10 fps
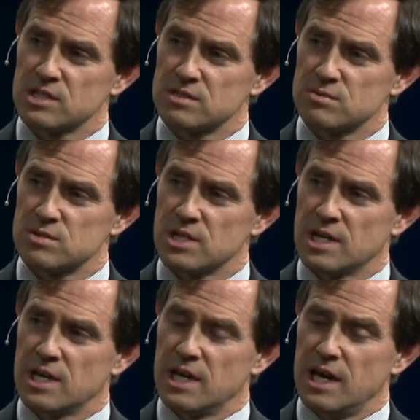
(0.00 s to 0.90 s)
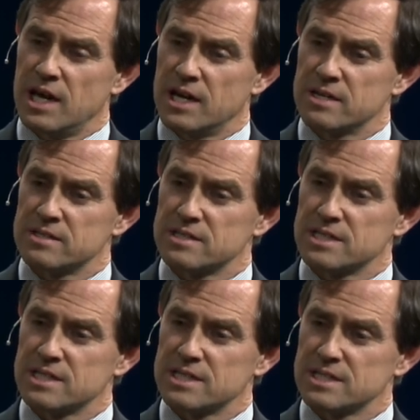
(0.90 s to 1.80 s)
goes and
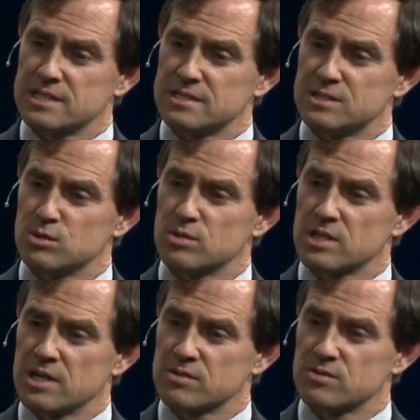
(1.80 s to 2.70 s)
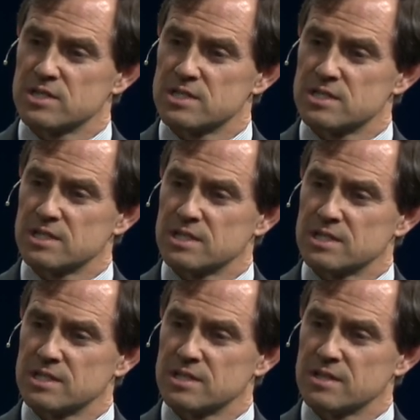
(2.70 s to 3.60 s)
do the countries
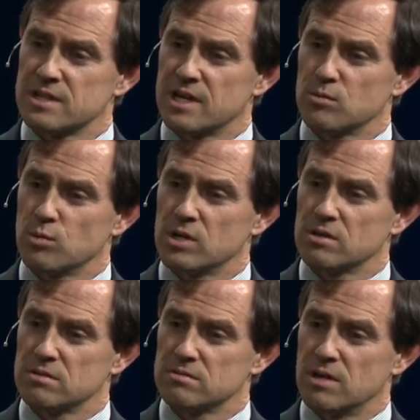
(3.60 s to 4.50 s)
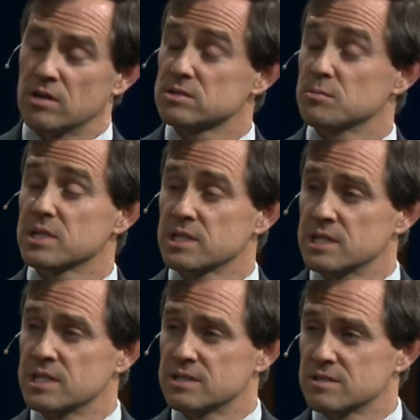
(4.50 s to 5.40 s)
that will ultimately
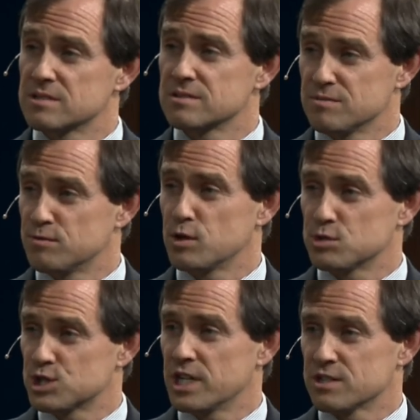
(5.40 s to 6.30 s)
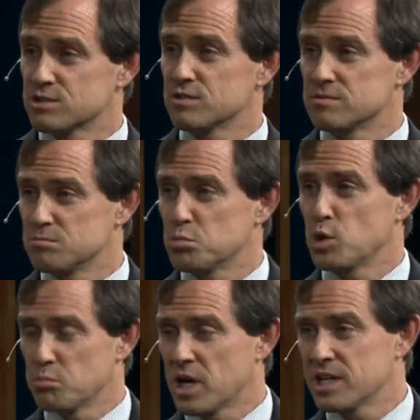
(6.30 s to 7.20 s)
need to vote shares and
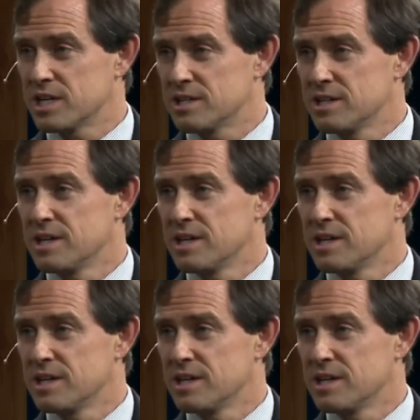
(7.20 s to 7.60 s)
put money